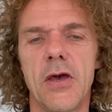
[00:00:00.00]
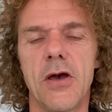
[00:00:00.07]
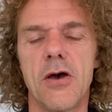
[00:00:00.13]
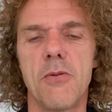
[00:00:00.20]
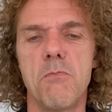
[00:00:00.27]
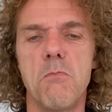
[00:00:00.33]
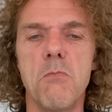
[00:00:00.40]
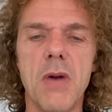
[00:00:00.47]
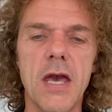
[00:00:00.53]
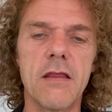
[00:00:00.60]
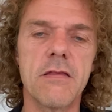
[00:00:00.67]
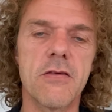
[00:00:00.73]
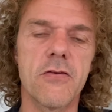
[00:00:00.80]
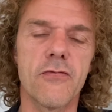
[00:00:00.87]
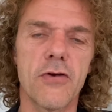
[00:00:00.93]

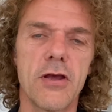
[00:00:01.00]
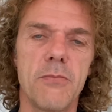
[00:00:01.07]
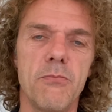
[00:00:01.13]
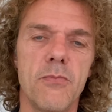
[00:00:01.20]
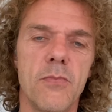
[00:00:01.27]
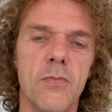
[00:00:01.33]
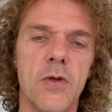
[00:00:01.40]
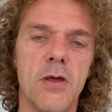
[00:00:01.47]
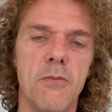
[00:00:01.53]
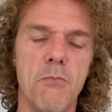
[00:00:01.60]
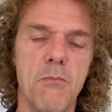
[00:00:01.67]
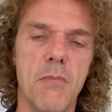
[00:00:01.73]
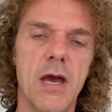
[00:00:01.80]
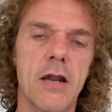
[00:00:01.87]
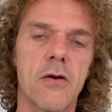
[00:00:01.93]
mainstream
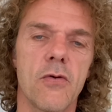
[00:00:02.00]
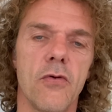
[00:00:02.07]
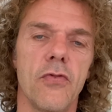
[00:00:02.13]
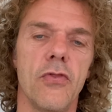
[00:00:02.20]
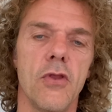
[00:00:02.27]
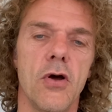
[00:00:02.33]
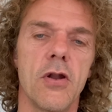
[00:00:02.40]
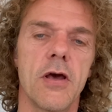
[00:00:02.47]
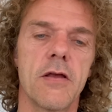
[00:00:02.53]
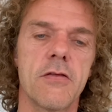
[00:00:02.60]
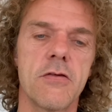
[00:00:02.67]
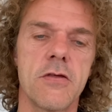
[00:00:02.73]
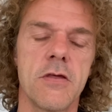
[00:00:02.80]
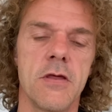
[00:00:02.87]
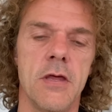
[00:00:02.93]
medical
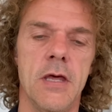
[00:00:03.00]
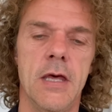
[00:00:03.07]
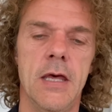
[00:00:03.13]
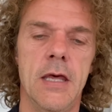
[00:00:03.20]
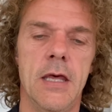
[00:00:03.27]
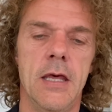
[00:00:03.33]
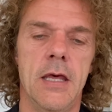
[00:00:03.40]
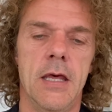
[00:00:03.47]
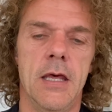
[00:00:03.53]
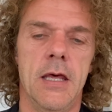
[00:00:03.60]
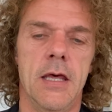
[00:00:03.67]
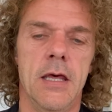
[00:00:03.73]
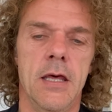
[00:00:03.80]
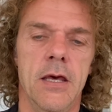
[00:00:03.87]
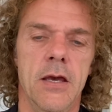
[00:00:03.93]
knowledge.
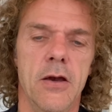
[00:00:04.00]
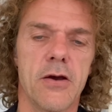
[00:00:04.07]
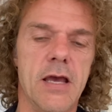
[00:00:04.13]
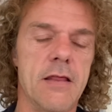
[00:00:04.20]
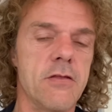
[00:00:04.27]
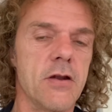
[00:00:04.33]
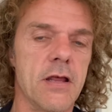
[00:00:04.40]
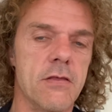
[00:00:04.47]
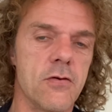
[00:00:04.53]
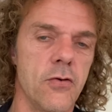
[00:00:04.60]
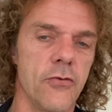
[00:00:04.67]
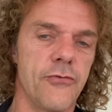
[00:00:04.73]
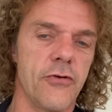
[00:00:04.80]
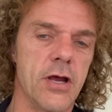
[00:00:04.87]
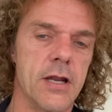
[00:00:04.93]
Okay, so that's
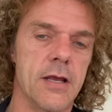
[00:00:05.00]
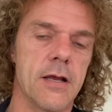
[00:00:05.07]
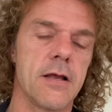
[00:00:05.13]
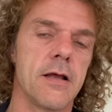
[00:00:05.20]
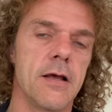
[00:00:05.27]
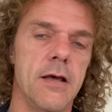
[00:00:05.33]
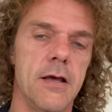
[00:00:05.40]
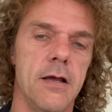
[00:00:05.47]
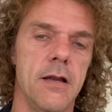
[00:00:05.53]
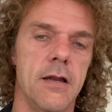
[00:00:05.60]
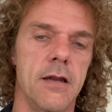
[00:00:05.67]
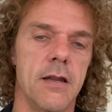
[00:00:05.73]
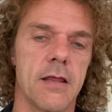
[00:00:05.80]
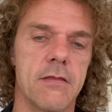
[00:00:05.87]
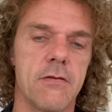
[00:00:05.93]
cold training.
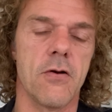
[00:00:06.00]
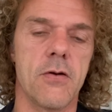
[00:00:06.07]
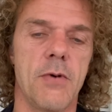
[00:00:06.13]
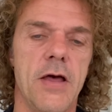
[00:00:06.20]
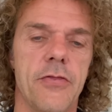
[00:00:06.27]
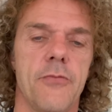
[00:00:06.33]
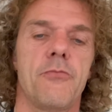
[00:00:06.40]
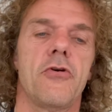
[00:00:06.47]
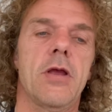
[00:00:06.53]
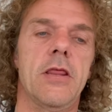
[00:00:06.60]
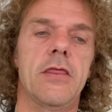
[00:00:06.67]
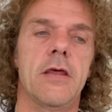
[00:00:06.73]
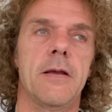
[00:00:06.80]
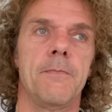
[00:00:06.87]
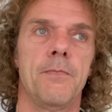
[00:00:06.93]
Let's about the
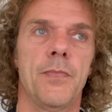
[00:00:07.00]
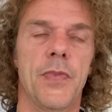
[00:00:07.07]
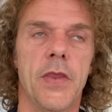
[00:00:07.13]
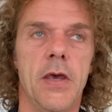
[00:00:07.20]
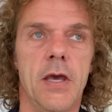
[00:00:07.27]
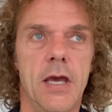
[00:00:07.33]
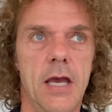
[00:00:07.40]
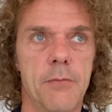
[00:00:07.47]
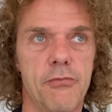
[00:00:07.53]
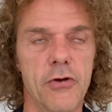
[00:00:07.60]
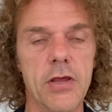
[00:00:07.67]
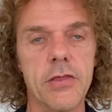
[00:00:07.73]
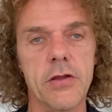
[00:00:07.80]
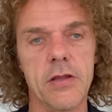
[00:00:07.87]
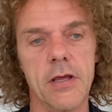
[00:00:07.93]
breathing. A
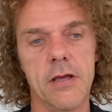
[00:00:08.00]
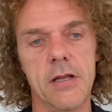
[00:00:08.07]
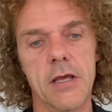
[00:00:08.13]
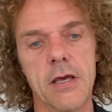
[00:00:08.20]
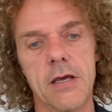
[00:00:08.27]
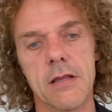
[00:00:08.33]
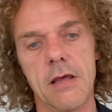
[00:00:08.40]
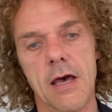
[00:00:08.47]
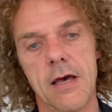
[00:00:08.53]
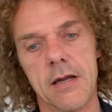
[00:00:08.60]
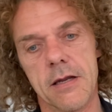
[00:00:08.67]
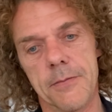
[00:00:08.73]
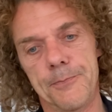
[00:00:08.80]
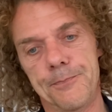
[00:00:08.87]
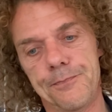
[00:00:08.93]
breathing technique
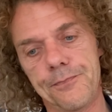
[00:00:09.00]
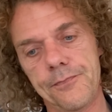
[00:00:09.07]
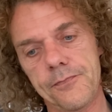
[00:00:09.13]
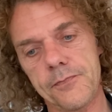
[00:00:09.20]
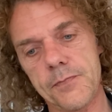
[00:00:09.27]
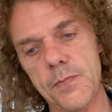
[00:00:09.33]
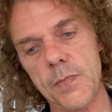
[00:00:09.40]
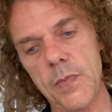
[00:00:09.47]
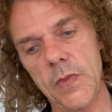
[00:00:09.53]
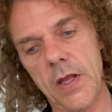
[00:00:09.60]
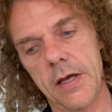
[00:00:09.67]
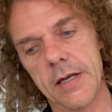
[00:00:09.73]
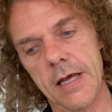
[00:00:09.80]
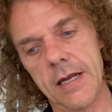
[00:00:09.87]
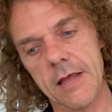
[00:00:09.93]
that
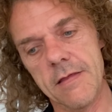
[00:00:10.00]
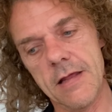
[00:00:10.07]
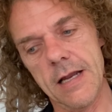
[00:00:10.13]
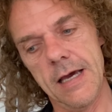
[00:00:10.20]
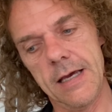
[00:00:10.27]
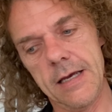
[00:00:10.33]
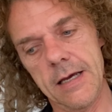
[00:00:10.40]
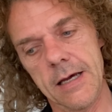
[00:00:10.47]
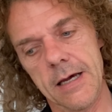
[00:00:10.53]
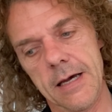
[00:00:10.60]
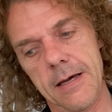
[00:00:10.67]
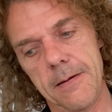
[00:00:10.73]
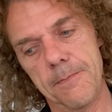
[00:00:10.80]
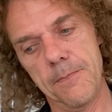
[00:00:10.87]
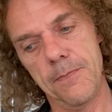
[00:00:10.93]
is like
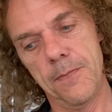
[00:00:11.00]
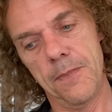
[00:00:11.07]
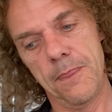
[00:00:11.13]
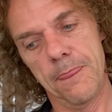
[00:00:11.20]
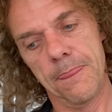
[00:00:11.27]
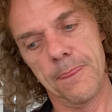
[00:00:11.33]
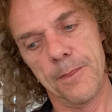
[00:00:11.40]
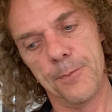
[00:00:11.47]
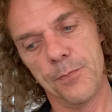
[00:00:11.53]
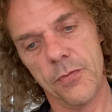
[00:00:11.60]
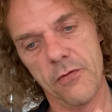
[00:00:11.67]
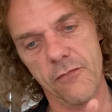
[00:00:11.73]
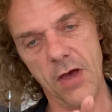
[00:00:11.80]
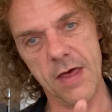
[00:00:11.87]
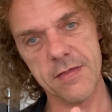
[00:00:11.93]

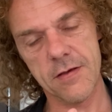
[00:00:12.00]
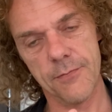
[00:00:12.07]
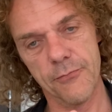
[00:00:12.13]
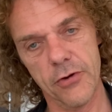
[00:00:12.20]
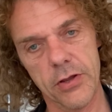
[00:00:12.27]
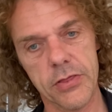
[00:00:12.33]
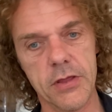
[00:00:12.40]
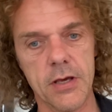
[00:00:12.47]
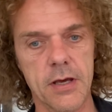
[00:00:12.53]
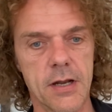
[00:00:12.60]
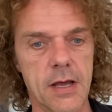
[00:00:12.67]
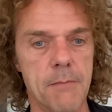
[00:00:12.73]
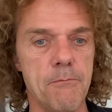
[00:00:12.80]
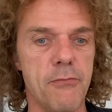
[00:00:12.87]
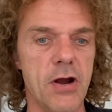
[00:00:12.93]
faster breathing and
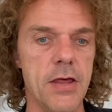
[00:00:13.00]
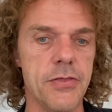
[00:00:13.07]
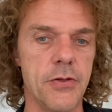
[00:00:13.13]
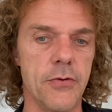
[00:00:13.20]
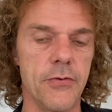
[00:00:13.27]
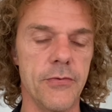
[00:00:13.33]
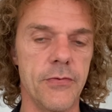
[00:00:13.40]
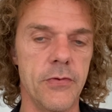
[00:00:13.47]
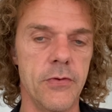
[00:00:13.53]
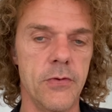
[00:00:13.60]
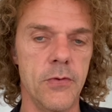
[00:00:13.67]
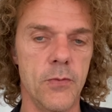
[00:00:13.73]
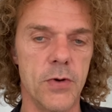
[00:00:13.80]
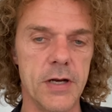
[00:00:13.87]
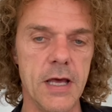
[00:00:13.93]
then breath hold.
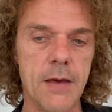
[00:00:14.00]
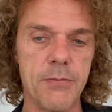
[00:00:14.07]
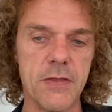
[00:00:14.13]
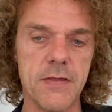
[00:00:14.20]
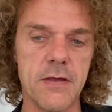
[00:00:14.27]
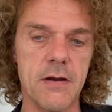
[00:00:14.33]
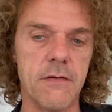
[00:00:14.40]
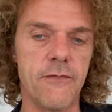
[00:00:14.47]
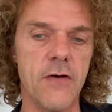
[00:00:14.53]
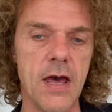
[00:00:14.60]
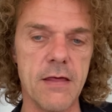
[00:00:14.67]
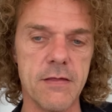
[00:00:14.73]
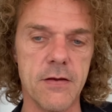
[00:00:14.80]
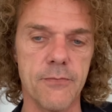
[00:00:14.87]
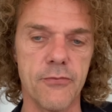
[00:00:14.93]
What happens in the
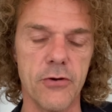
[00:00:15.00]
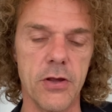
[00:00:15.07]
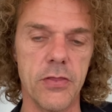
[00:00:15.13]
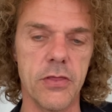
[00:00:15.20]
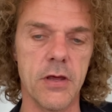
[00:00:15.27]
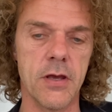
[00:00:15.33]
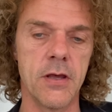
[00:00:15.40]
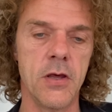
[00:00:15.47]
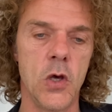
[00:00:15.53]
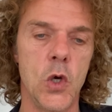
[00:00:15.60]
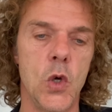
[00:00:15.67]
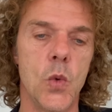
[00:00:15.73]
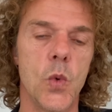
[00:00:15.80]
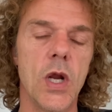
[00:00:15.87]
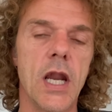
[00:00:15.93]
faster breathing,
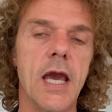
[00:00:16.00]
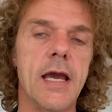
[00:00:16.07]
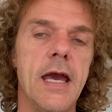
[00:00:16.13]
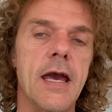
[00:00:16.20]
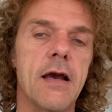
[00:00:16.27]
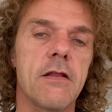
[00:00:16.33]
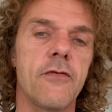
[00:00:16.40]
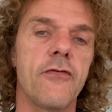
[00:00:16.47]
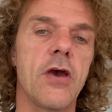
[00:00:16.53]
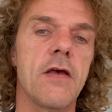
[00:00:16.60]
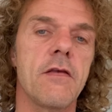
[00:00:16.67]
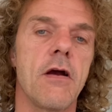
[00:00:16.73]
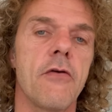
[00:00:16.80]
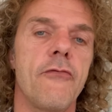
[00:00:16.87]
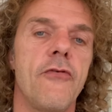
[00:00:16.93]
we
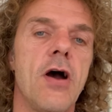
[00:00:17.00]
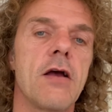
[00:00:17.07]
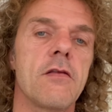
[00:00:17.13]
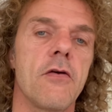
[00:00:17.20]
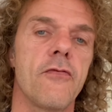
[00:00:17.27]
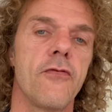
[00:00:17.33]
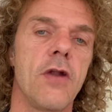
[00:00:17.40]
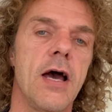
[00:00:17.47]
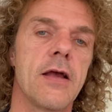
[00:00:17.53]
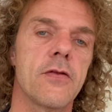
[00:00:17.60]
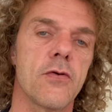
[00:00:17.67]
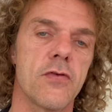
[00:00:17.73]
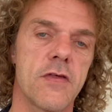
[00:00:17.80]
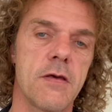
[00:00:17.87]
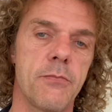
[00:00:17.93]
activate our fight or flight
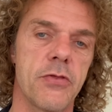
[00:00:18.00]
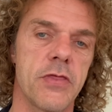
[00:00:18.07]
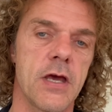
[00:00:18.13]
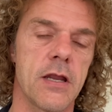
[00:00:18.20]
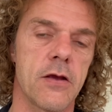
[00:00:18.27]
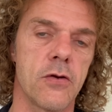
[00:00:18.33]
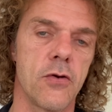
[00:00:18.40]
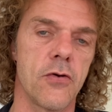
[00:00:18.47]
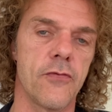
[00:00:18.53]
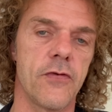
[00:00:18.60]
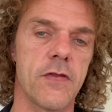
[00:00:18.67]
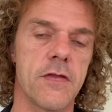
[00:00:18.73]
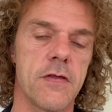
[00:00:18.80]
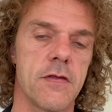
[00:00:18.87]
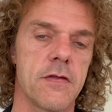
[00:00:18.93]
or sympathetic
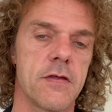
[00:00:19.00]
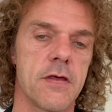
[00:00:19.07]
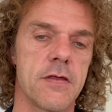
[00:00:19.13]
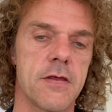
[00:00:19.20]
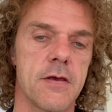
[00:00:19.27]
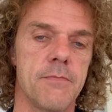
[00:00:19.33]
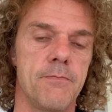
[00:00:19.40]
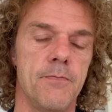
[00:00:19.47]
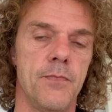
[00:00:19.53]
nervous system.